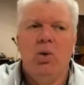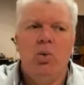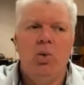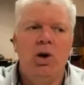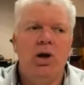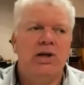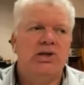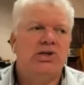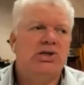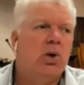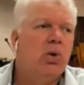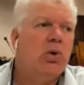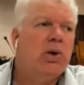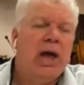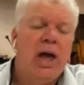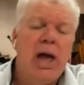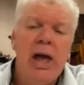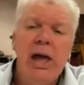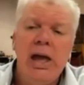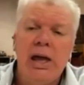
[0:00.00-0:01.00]
where it's
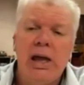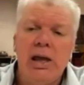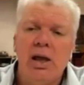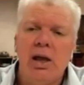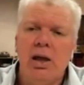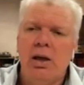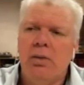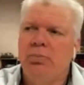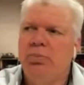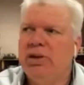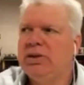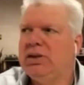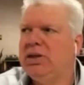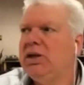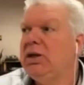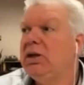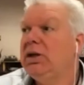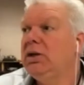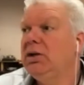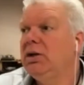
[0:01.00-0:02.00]
okay, but
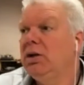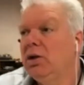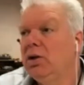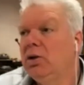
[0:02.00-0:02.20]
then,